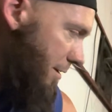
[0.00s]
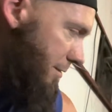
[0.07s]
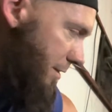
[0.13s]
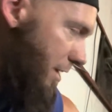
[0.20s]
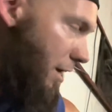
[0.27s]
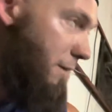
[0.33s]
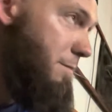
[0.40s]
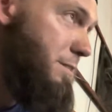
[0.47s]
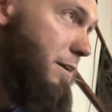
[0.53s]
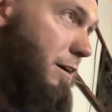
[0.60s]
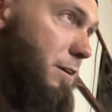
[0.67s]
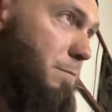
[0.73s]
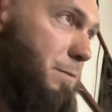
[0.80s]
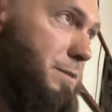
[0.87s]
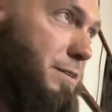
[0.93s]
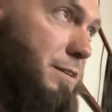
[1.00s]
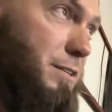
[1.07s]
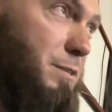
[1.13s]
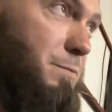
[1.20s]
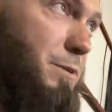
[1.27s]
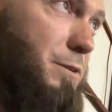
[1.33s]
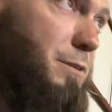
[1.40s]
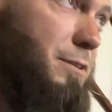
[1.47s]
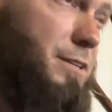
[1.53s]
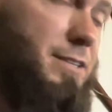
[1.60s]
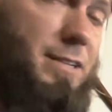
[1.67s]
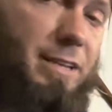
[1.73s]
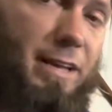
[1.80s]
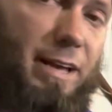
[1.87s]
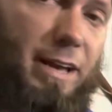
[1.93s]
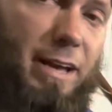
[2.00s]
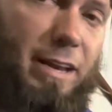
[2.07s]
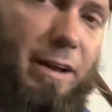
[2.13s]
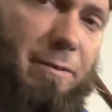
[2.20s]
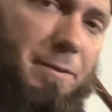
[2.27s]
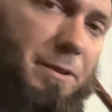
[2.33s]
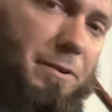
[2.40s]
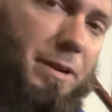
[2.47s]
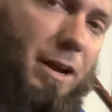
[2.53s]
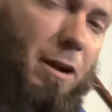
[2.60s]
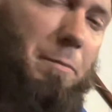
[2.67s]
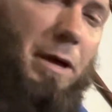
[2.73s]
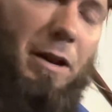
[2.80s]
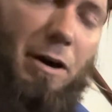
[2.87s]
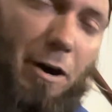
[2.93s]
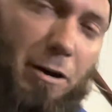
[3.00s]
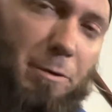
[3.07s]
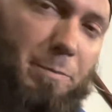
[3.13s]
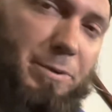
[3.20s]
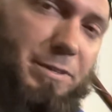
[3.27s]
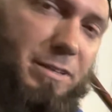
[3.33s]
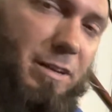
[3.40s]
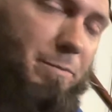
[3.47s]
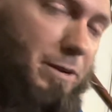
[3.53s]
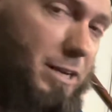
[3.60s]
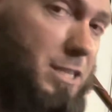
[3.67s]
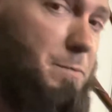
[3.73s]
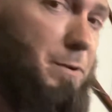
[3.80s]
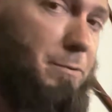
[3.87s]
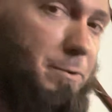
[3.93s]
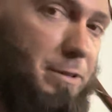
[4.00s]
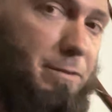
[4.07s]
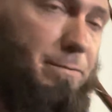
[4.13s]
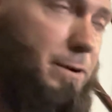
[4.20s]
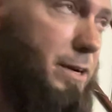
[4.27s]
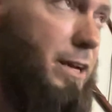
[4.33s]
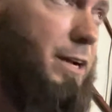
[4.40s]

don't care if it's 100% smooth, this and that, and I really don't care about 100%, but it needs to be really fucking